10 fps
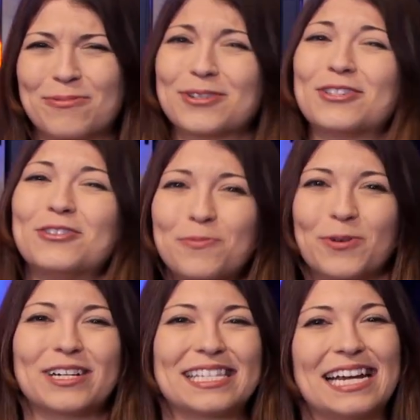We're
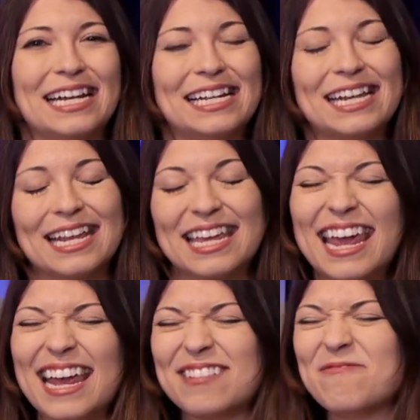super excited and
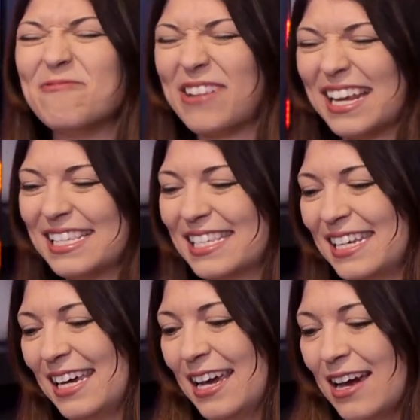can't wait.